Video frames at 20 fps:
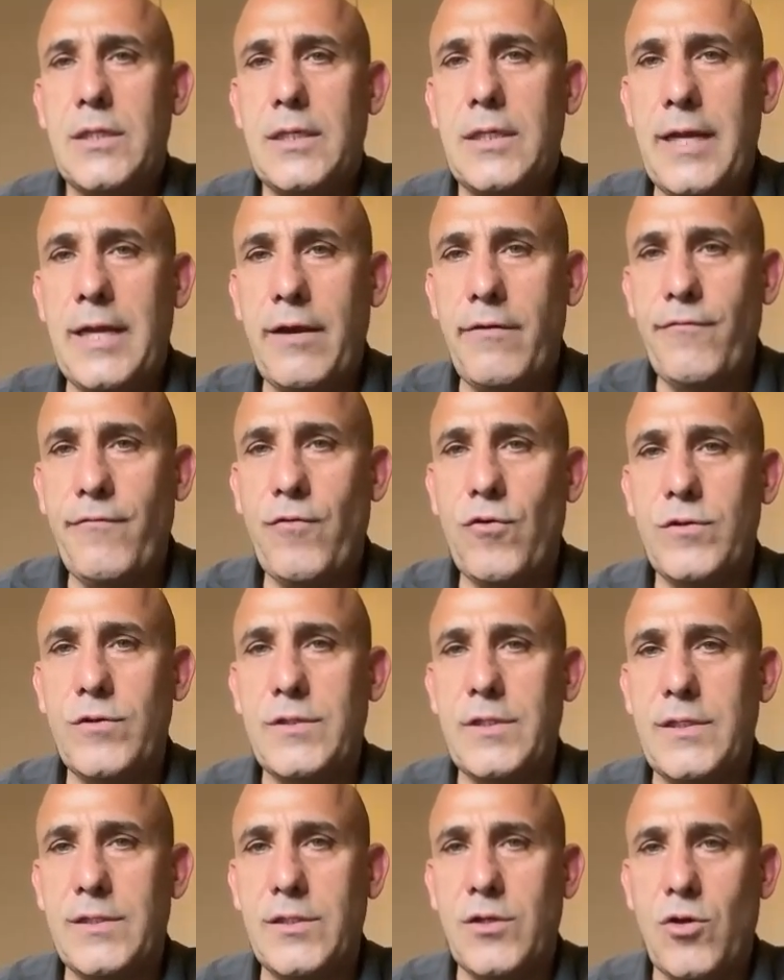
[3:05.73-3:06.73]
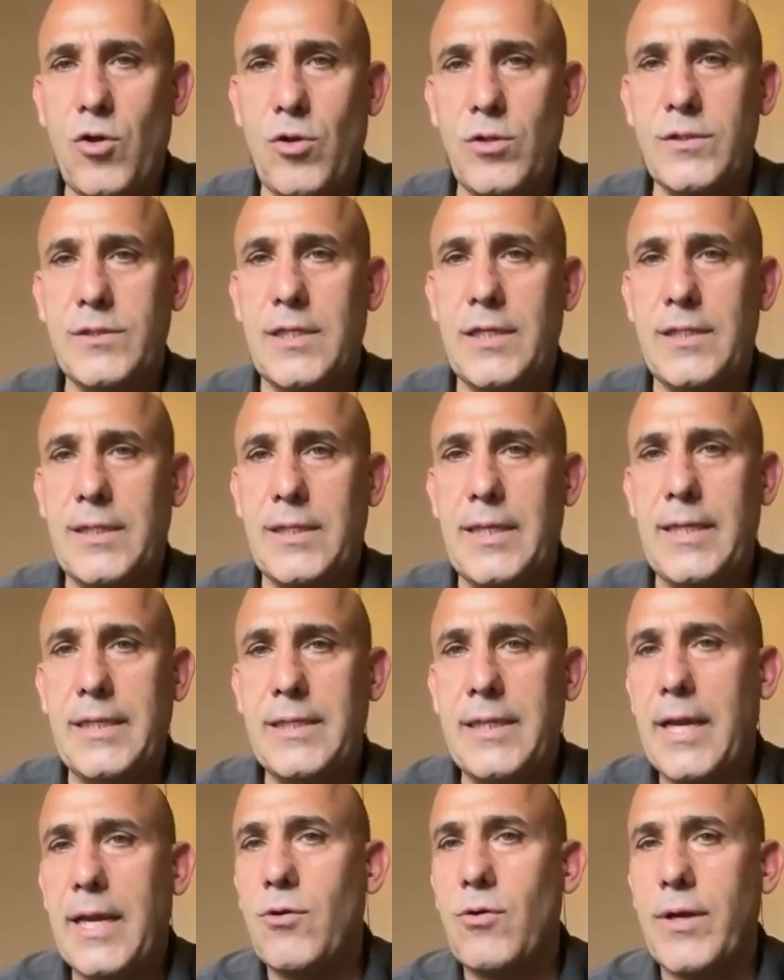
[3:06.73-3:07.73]
The Air Force is constantly
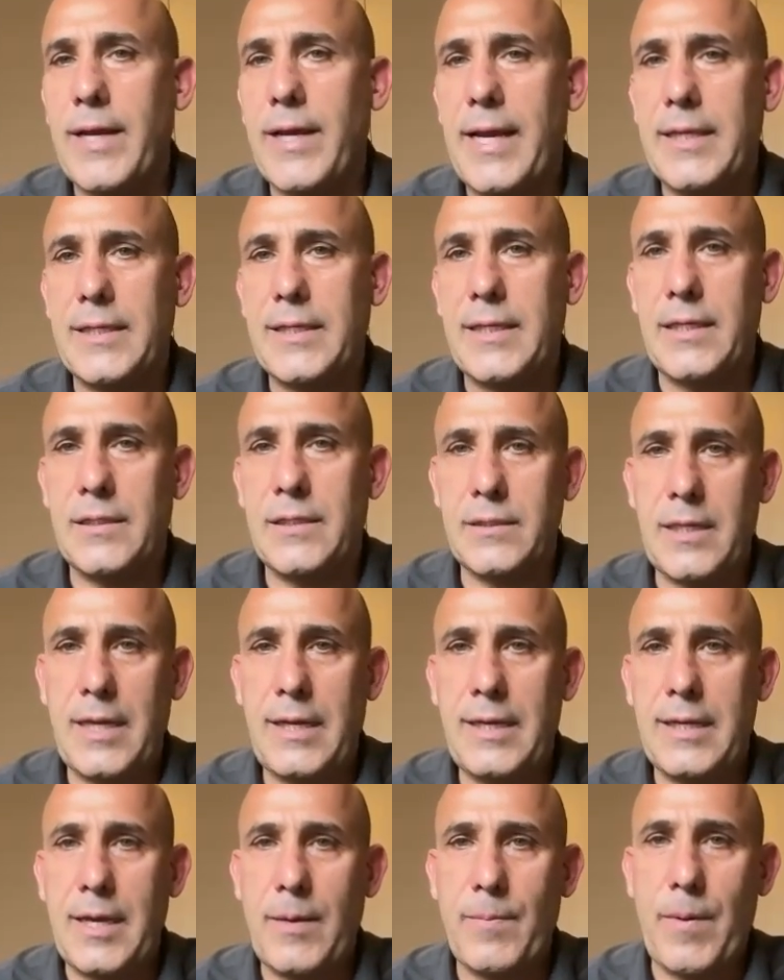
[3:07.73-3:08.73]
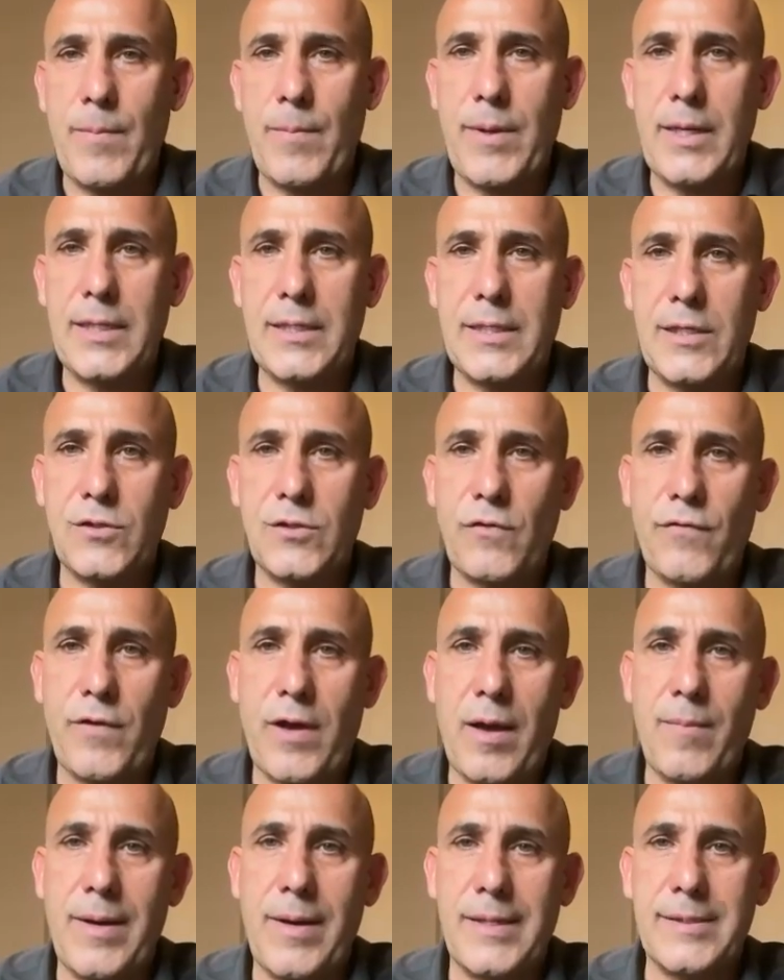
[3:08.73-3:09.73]
degrading the capabilities of
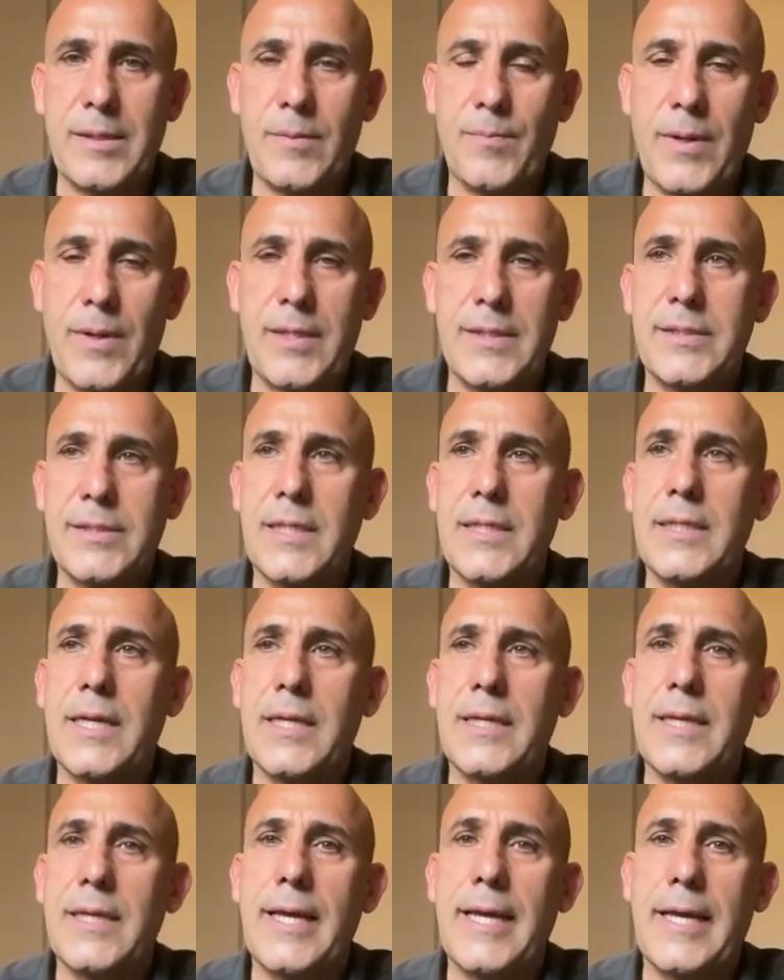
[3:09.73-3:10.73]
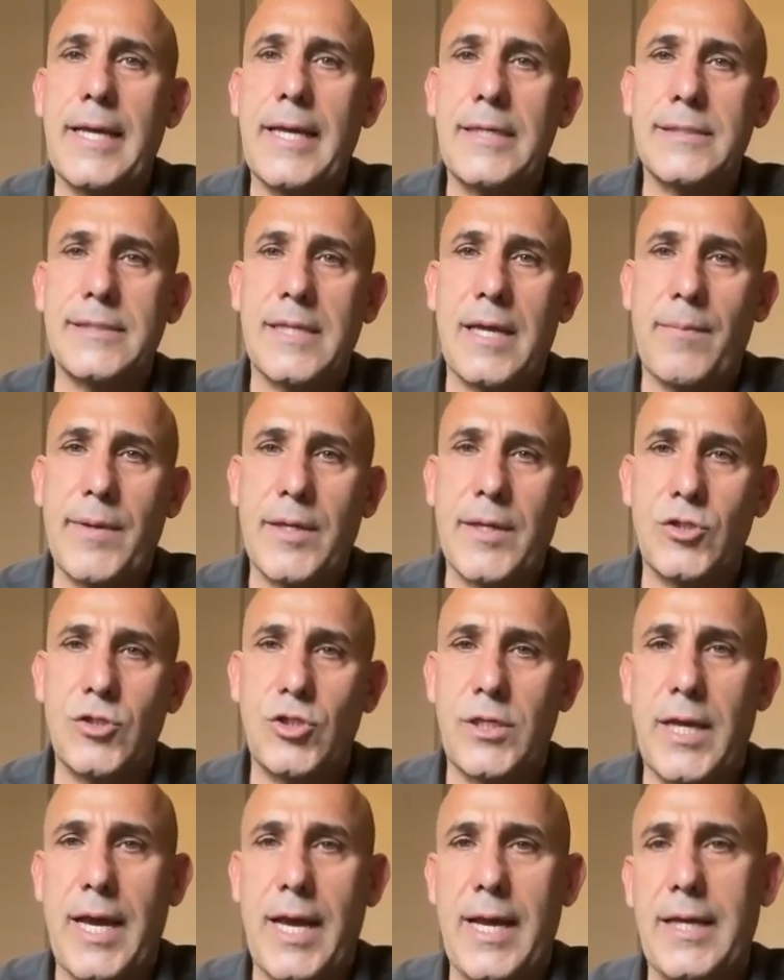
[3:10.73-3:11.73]
Hamas and Palestinian Islamic
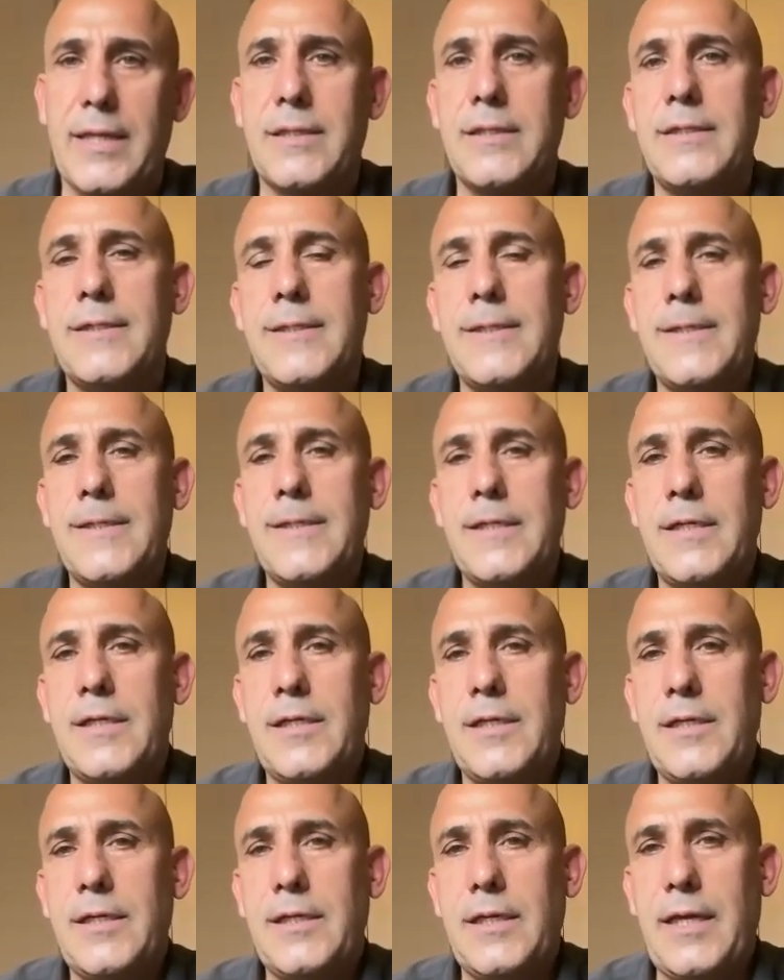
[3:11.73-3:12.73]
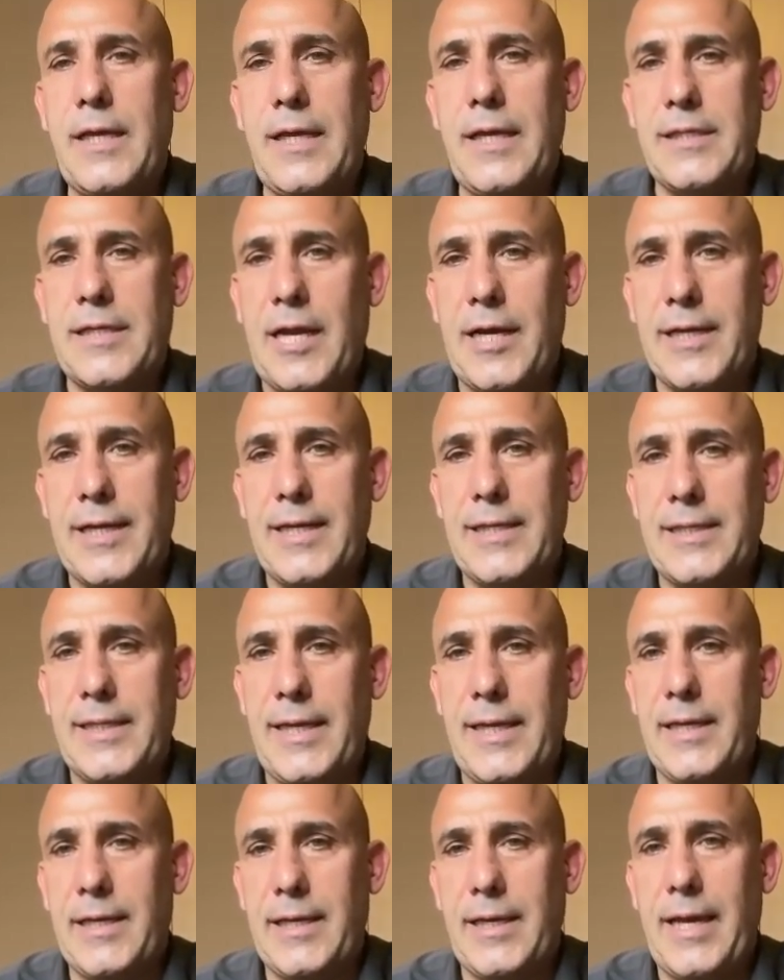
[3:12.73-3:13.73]
Jihad,
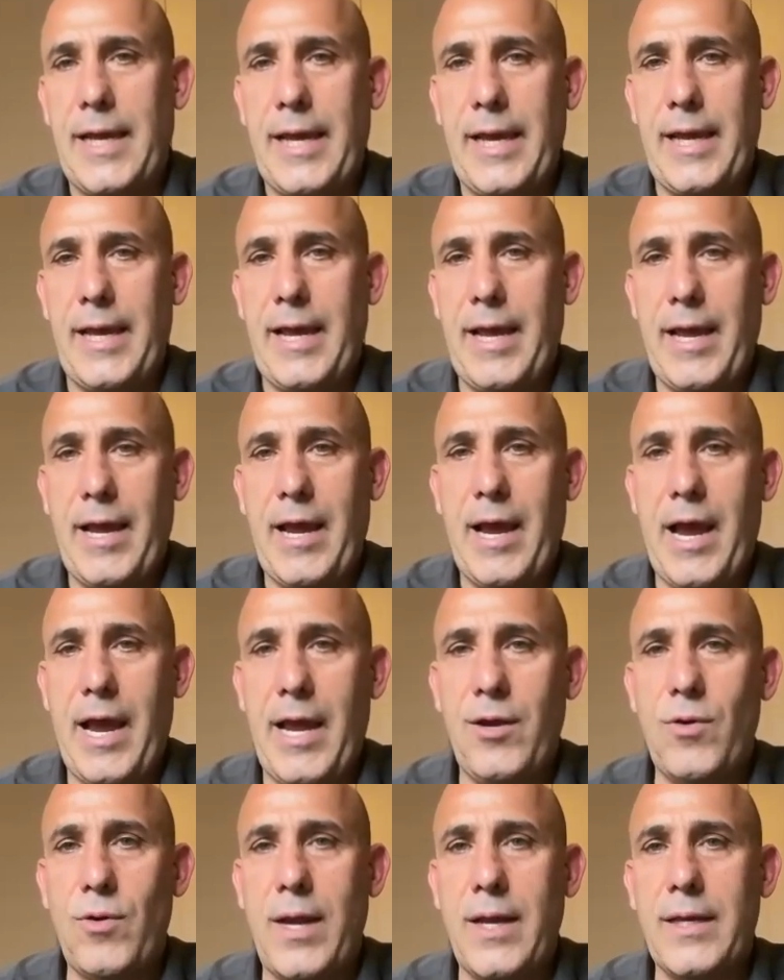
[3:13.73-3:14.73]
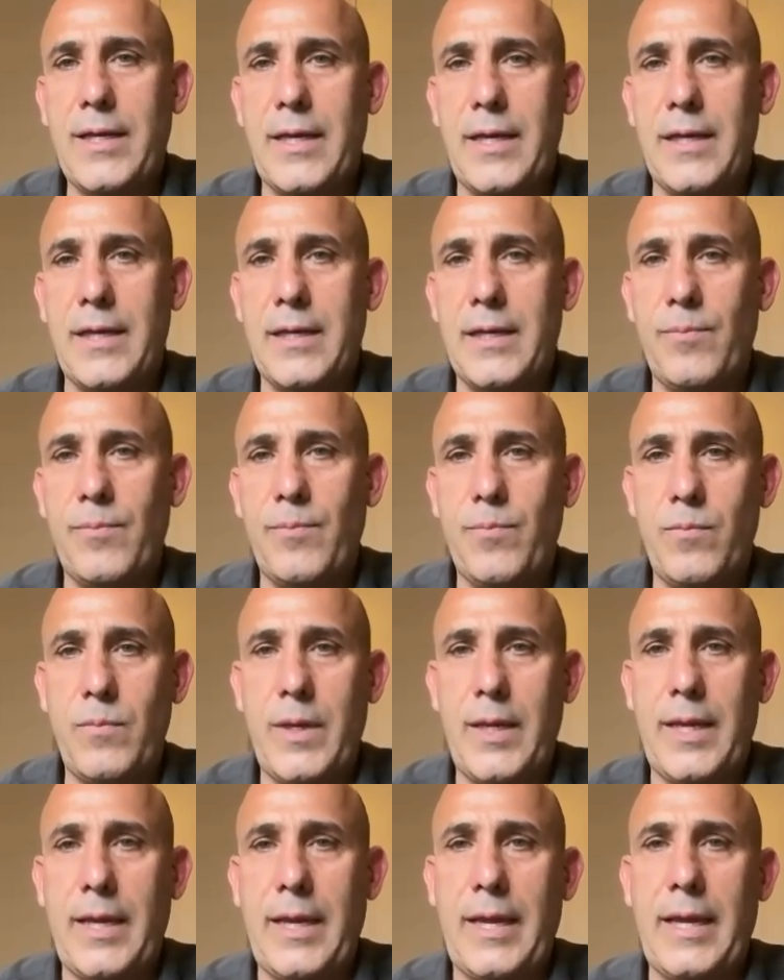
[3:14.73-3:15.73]
targeting high-ranking
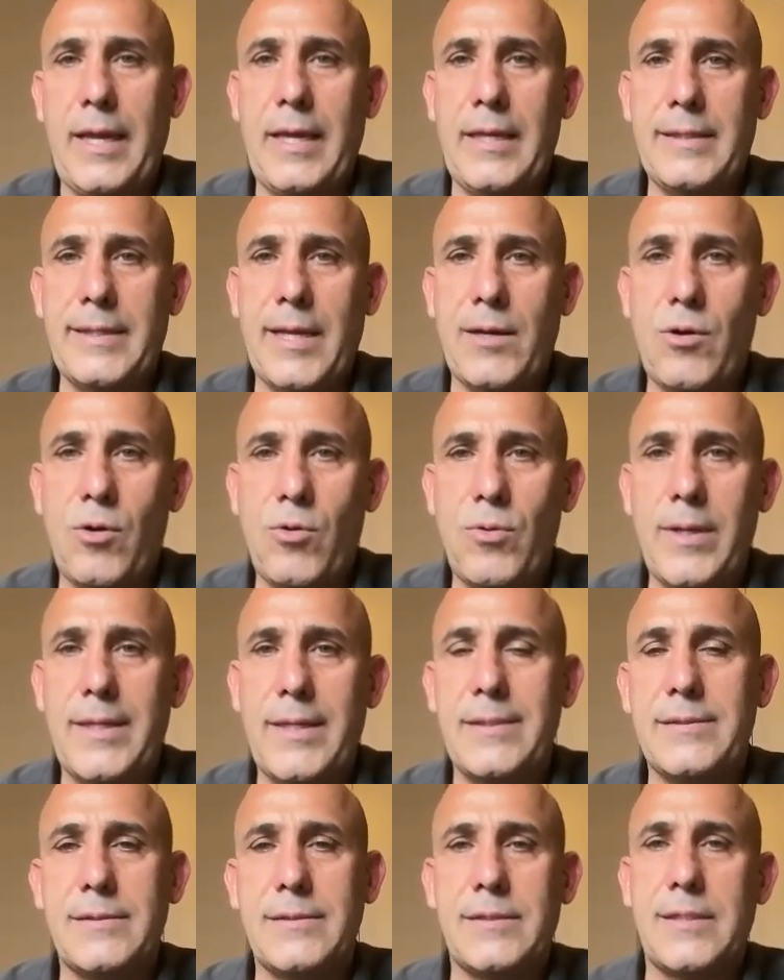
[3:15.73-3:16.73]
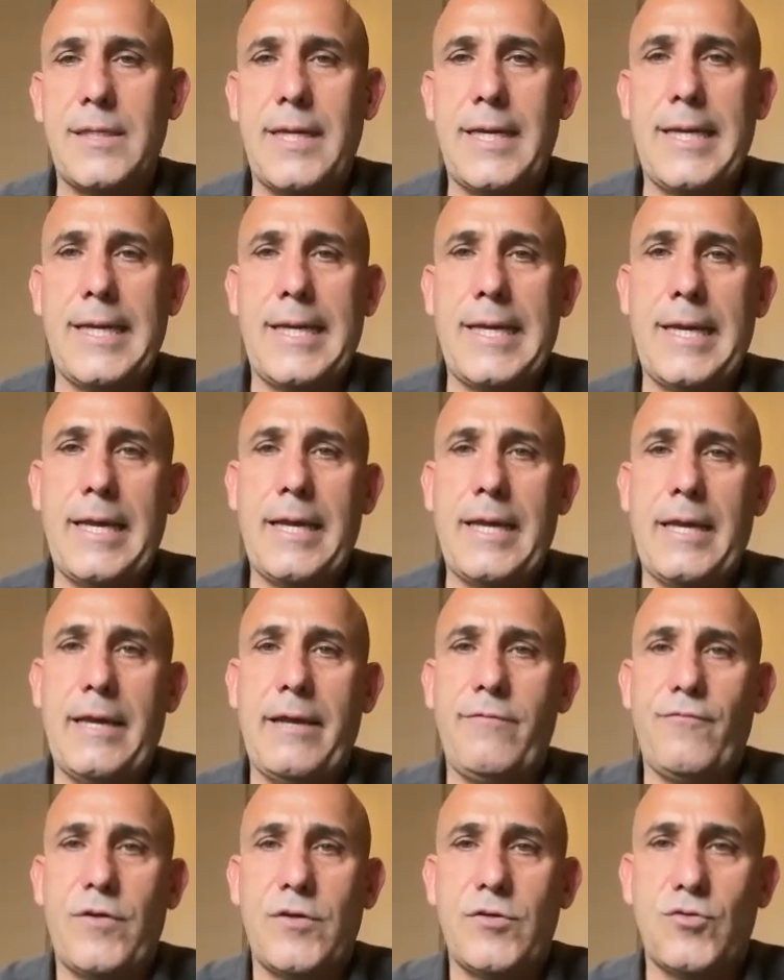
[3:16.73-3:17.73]
terrorist
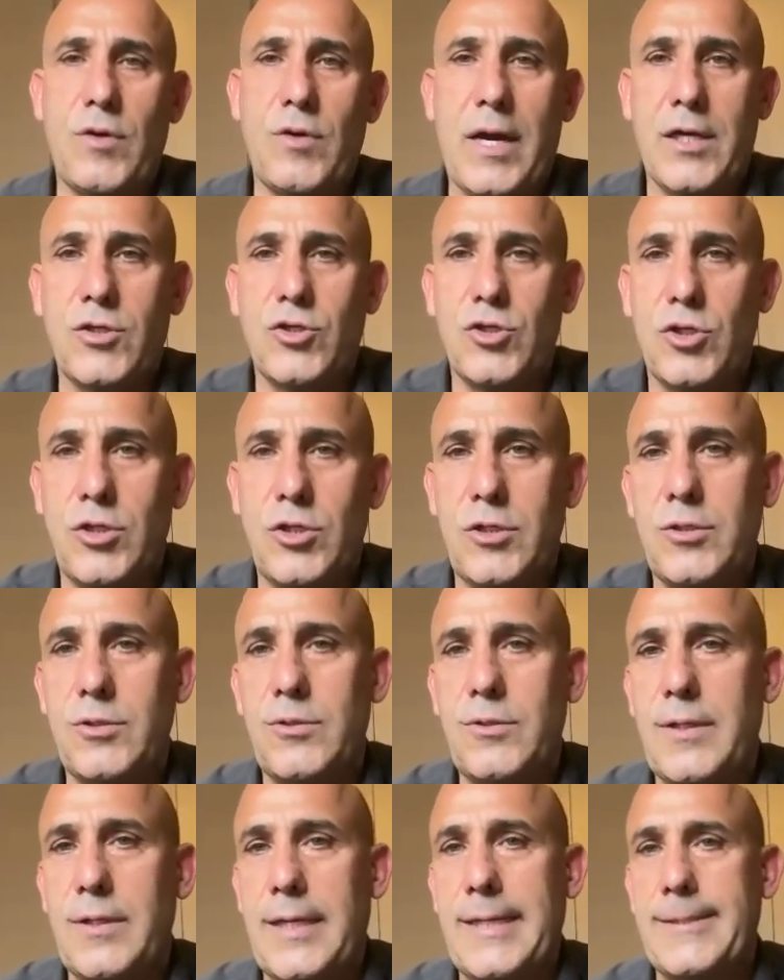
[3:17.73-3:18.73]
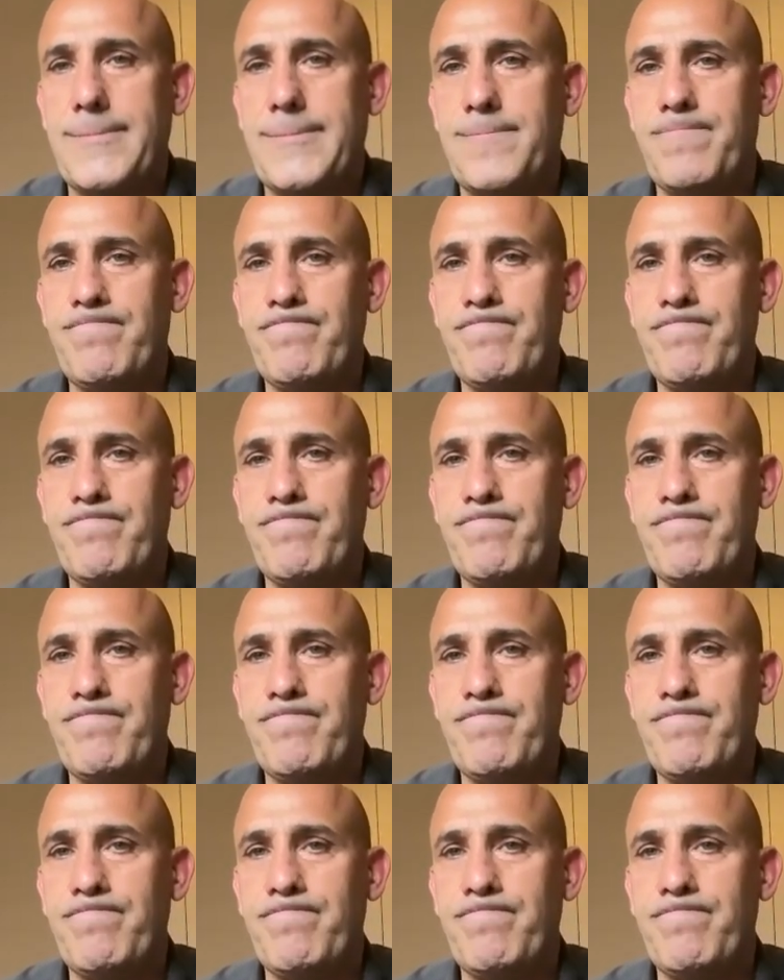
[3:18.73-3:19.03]
infrastructure,